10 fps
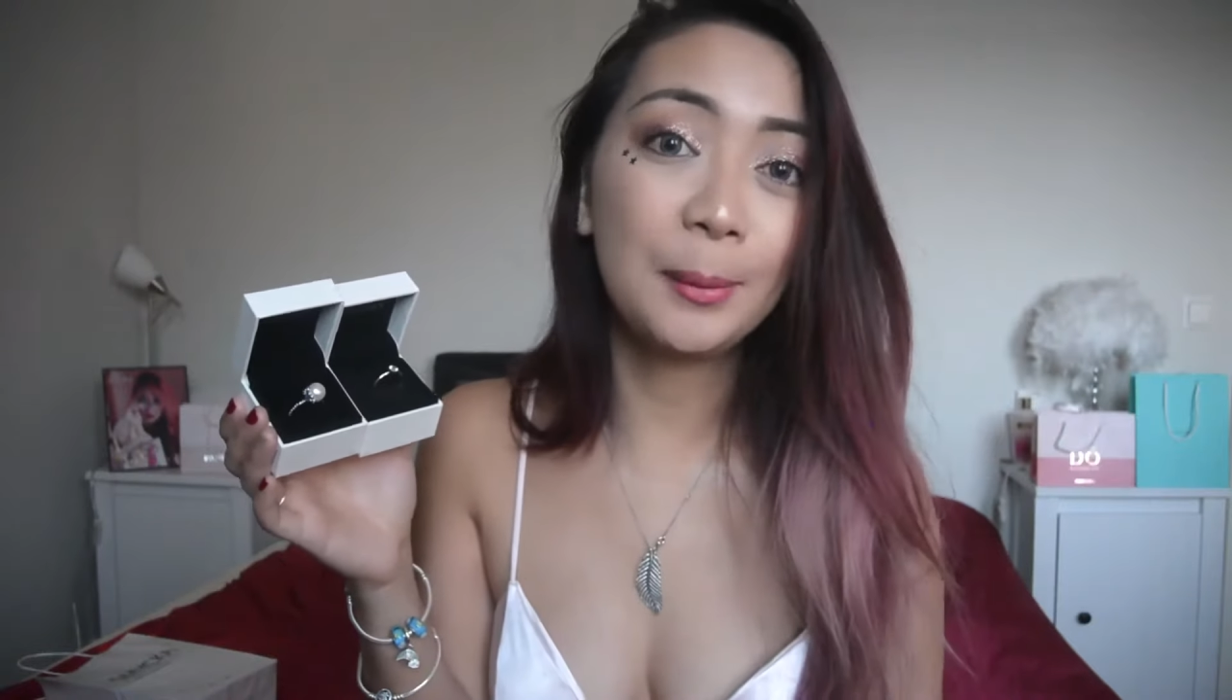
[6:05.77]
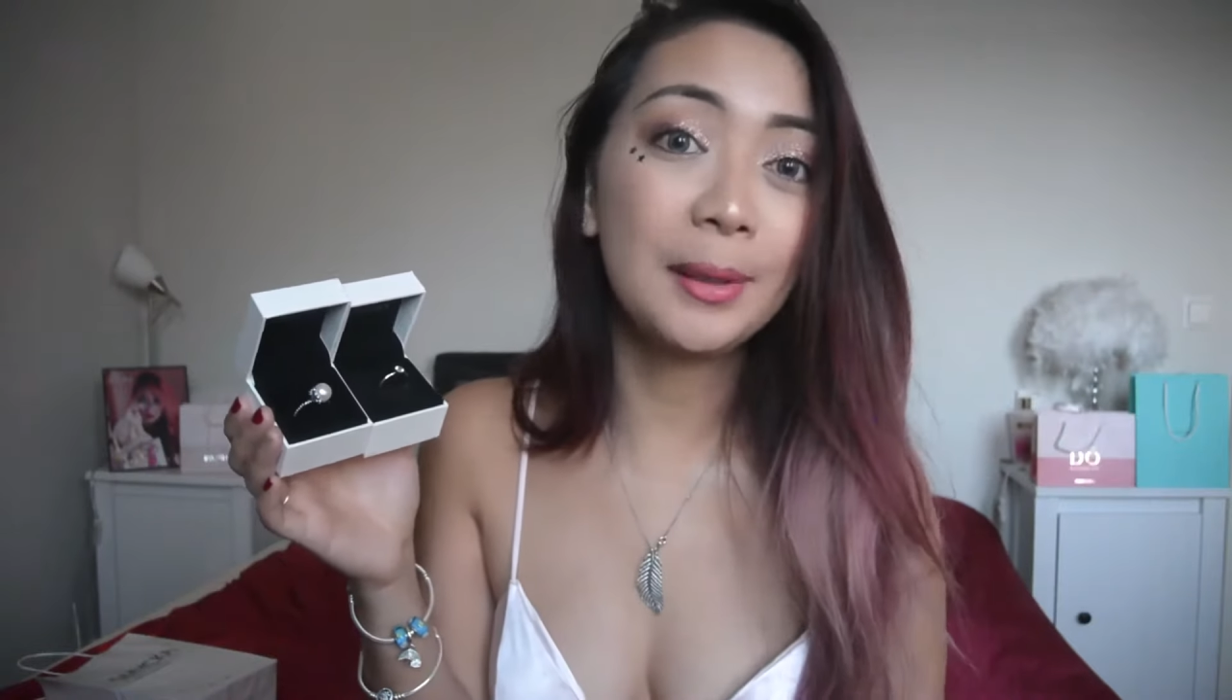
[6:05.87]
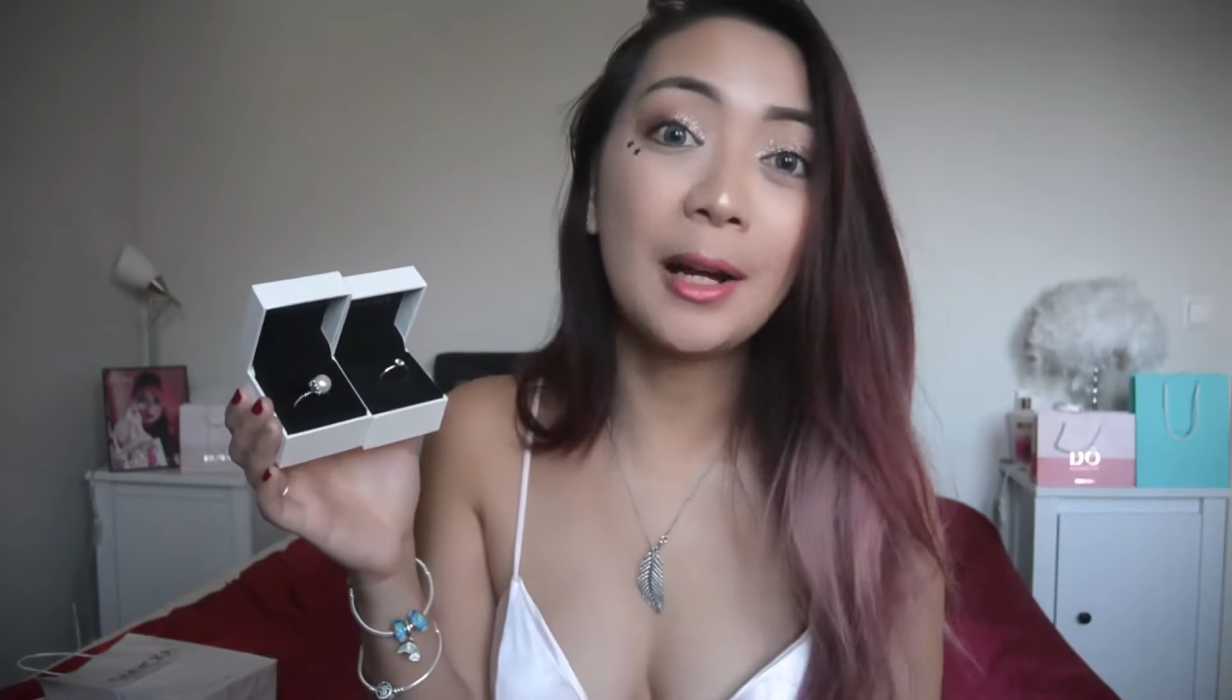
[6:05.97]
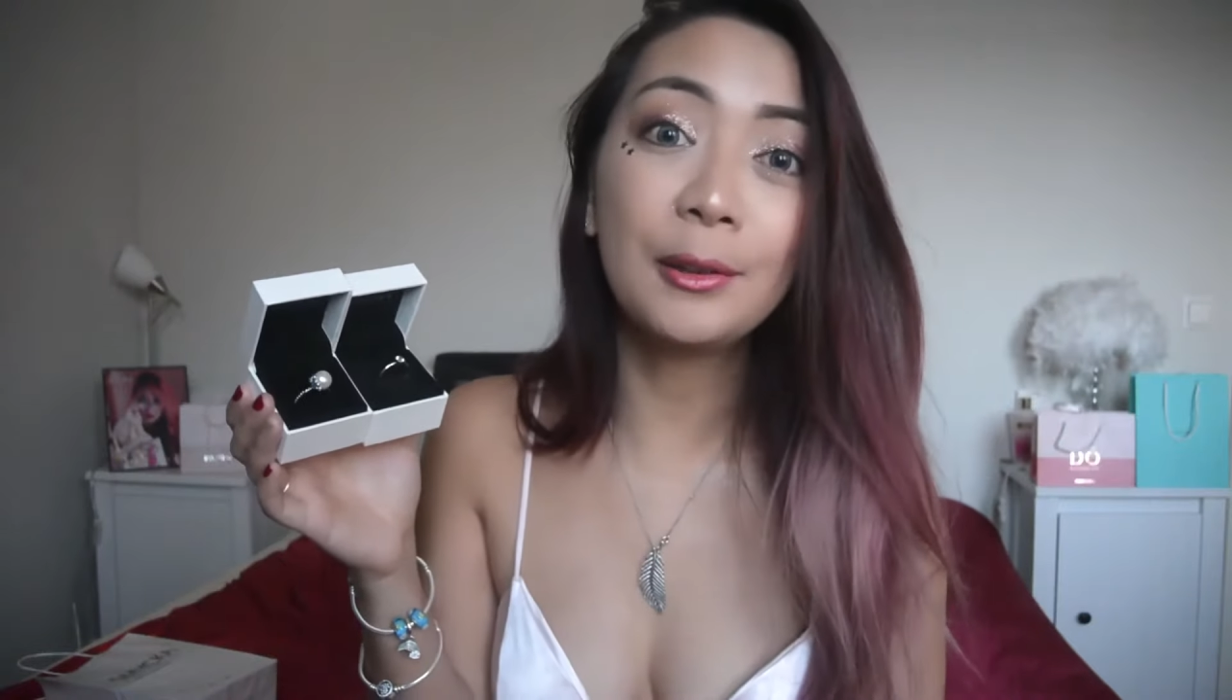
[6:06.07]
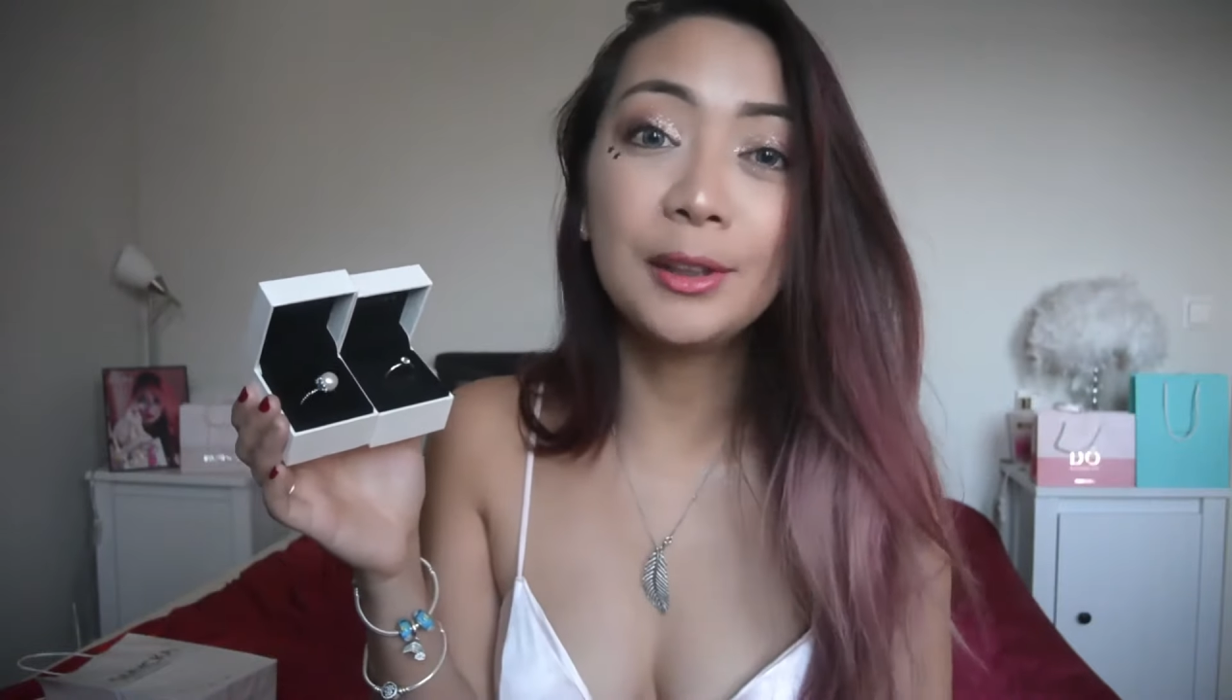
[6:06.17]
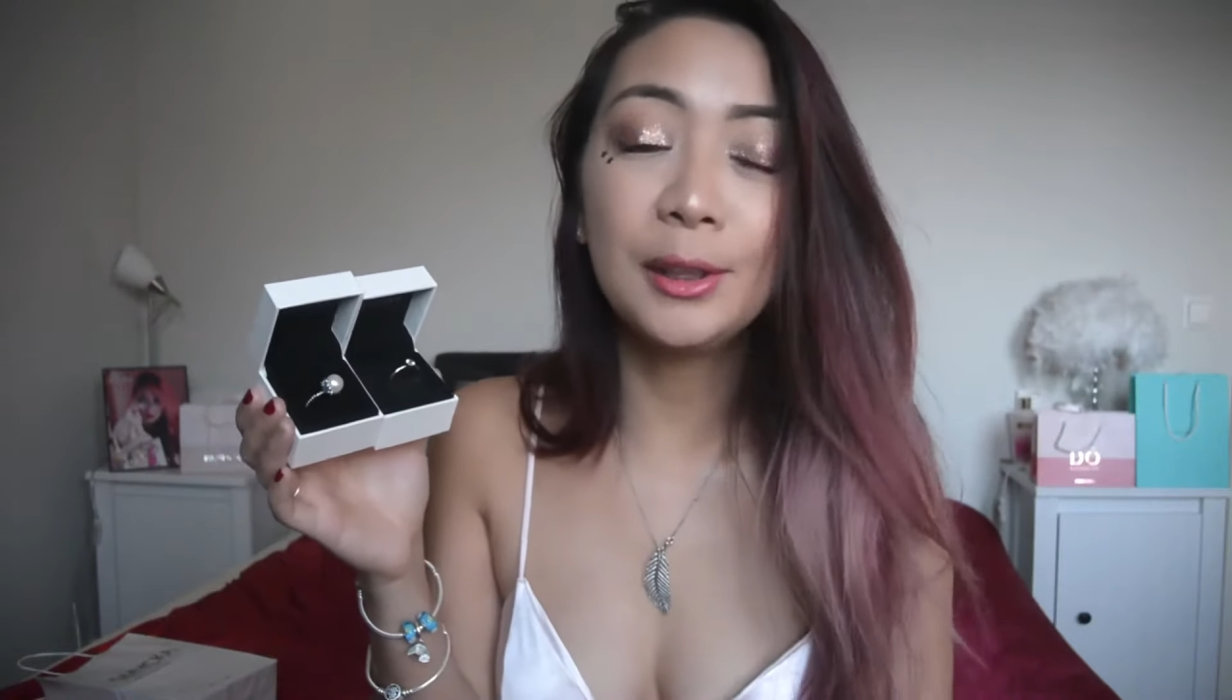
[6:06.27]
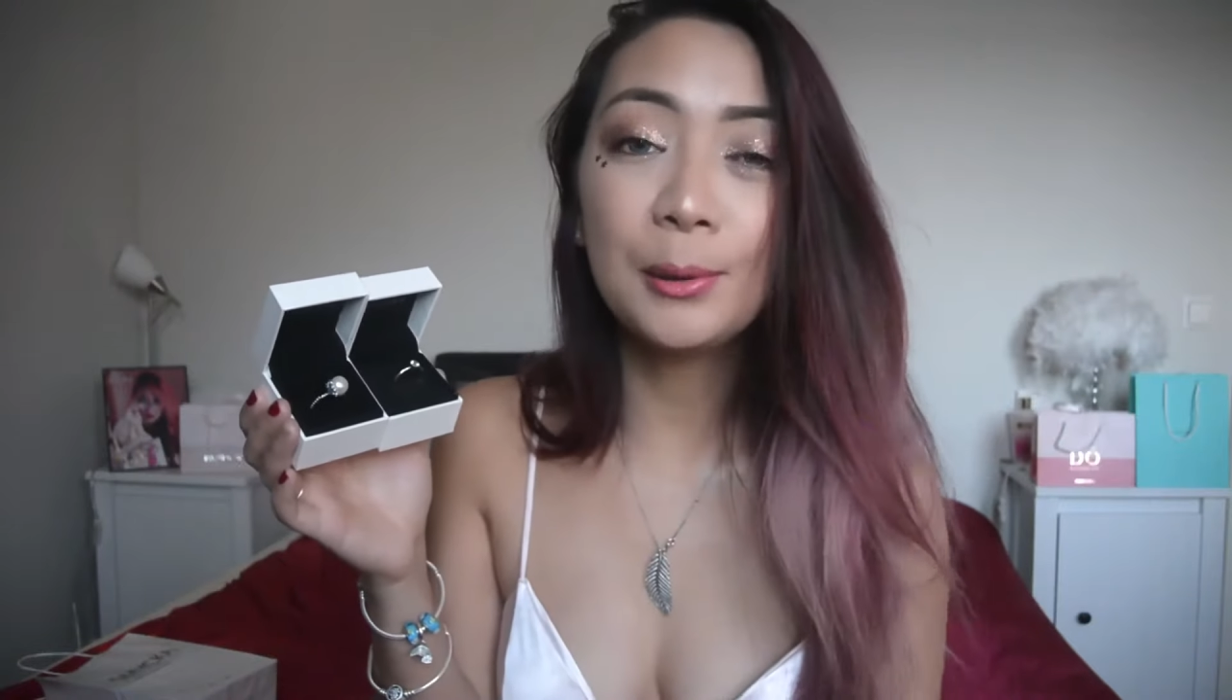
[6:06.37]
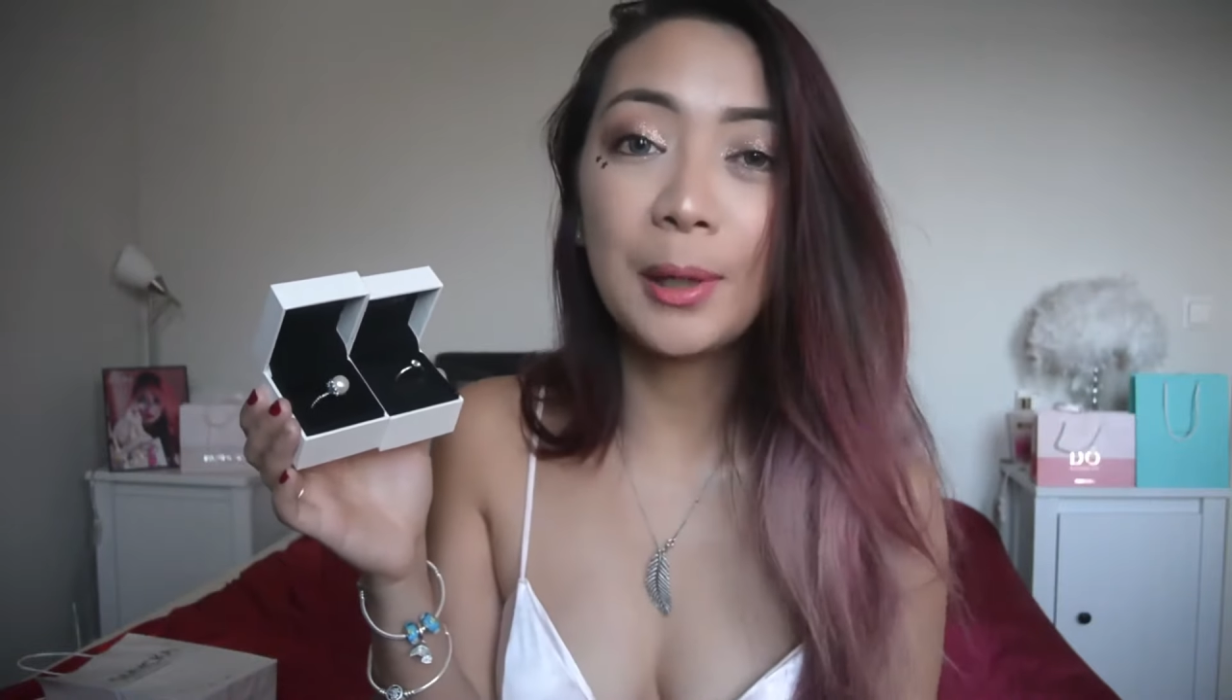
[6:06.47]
Without you,